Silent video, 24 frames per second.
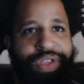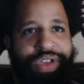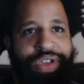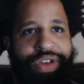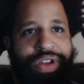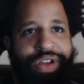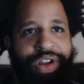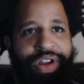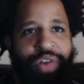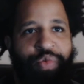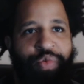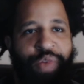
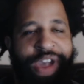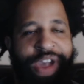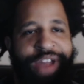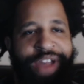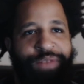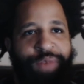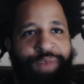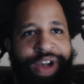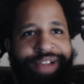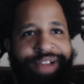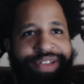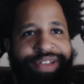great
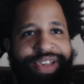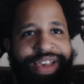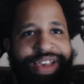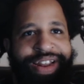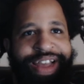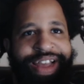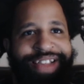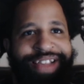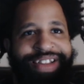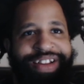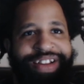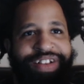wrestling.
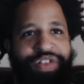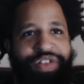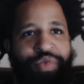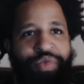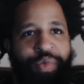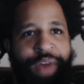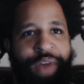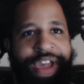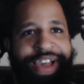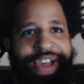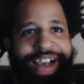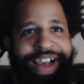That's
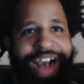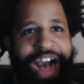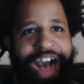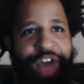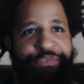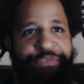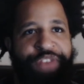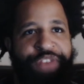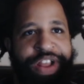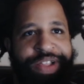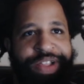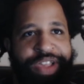great
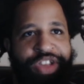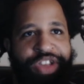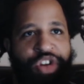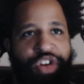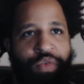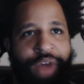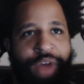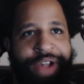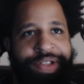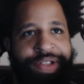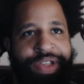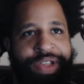confidence in your
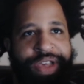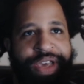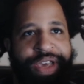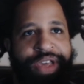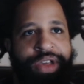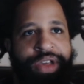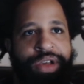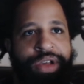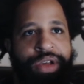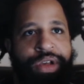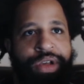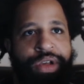wrestling
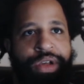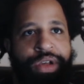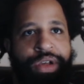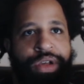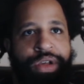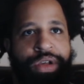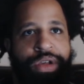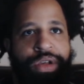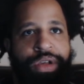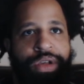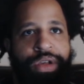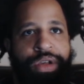
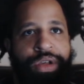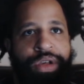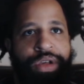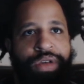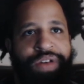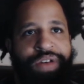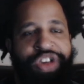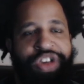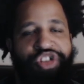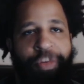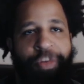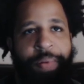
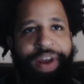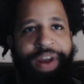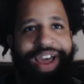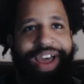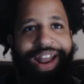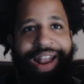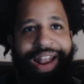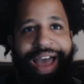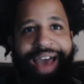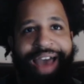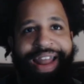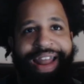because you're putting a
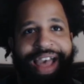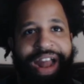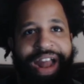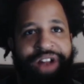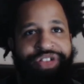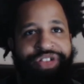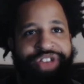lot of energy